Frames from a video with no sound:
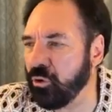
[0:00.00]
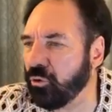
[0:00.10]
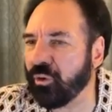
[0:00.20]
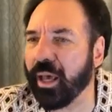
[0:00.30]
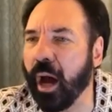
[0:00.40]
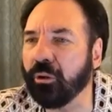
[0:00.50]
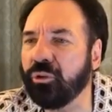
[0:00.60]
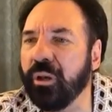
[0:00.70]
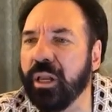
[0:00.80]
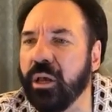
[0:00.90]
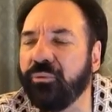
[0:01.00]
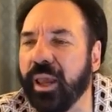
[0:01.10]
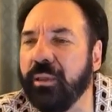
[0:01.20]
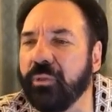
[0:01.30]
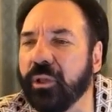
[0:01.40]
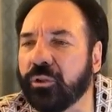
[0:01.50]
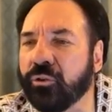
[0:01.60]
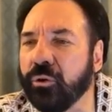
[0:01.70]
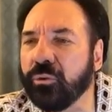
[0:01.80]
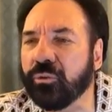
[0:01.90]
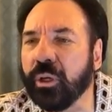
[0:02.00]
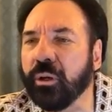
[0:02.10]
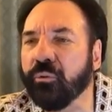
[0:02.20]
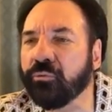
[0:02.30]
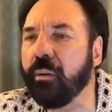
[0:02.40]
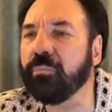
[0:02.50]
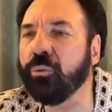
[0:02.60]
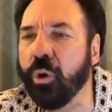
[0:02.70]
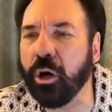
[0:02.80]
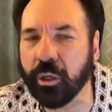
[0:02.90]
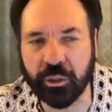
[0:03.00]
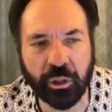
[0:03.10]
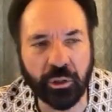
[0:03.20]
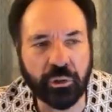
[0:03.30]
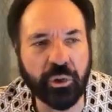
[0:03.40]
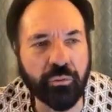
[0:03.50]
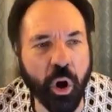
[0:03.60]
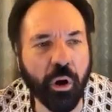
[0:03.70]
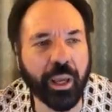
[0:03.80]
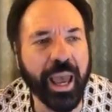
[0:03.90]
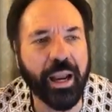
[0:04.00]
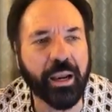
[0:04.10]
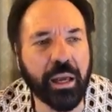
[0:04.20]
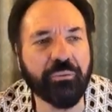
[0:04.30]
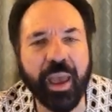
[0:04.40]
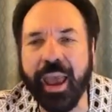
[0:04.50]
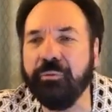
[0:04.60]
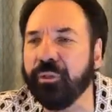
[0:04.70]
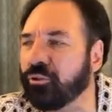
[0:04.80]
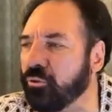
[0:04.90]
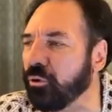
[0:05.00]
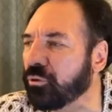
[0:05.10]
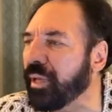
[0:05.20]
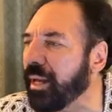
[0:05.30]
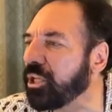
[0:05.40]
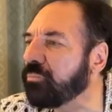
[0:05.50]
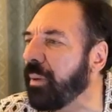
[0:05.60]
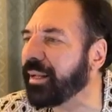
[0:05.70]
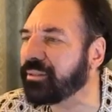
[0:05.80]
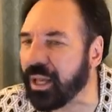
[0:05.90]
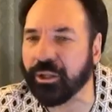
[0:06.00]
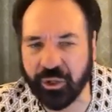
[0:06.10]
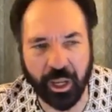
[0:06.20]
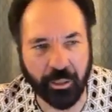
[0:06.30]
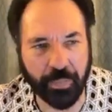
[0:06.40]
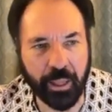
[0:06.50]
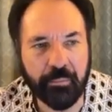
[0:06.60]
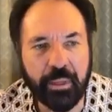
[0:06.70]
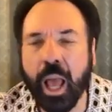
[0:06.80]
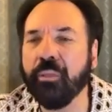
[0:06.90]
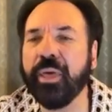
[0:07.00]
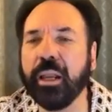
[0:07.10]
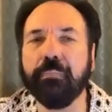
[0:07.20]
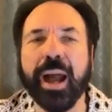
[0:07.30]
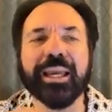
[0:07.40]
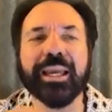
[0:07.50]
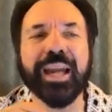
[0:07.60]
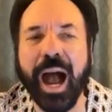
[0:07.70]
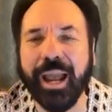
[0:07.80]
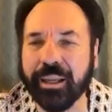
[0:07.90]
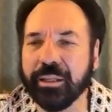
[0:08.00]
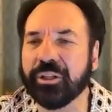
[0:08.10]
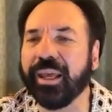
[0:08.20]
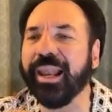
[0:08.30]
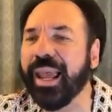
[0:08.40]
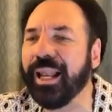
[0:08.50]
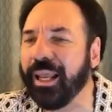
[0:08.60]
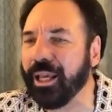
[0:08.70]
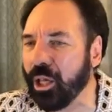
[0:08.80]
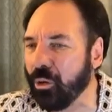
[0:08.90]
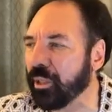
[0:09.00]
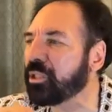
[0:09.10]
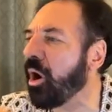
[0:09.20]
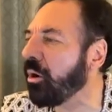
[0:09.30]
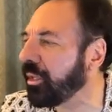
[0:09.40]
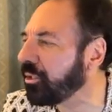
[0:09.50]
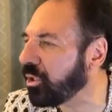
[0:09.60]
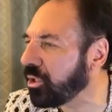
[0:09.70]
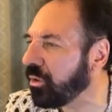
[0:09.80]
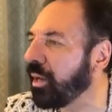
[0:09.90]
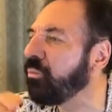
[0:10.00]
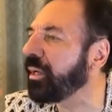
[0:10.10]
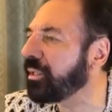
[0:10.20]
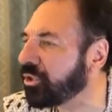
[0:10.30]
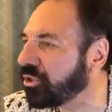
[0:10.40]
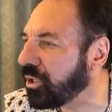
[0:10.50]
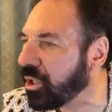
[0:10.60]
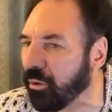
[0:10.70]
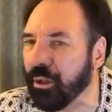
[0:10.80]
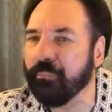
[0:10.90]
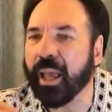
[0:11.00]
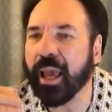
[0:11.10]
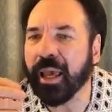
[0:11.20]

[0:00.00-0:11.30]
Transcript: the truth and how to live in the truth from the word, to walk and live in the truth. That is by teaching. Then by guidance and leading you and talking to you and witness to you.